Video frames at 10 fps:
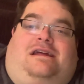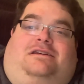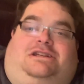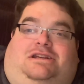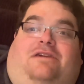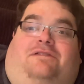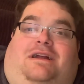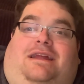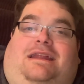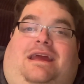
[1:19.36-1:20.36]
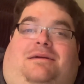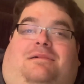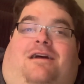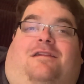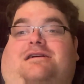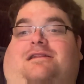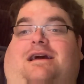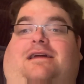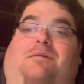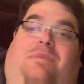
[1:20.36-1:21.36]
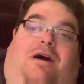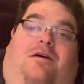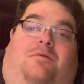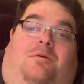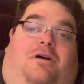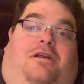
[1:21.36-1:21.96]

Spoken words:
a funny name. I love, like, the bottle of water.